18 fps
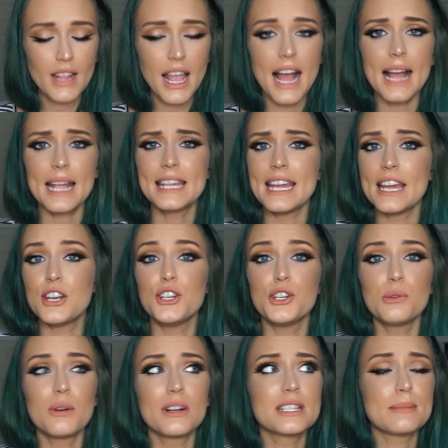I get
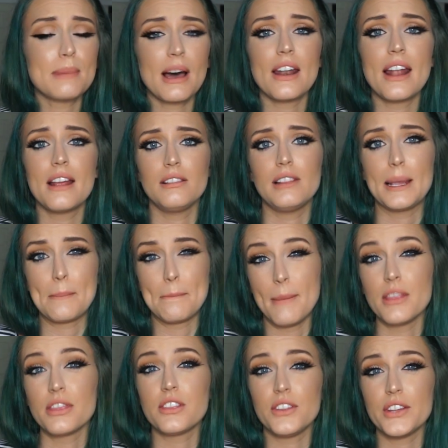new ones about like
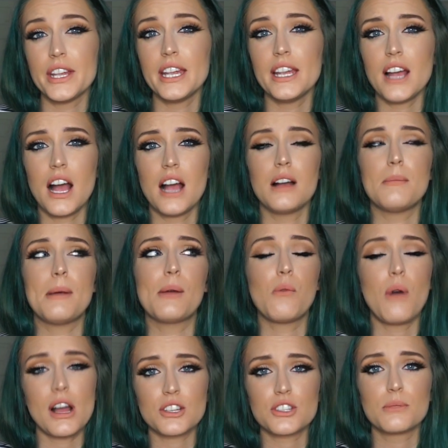monthly. I
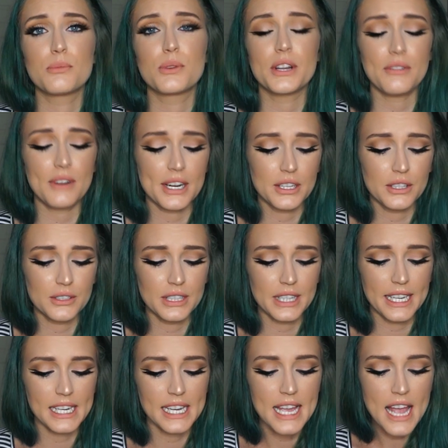wash them pretty
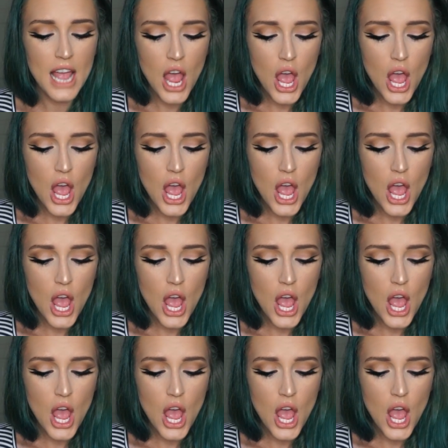regularly.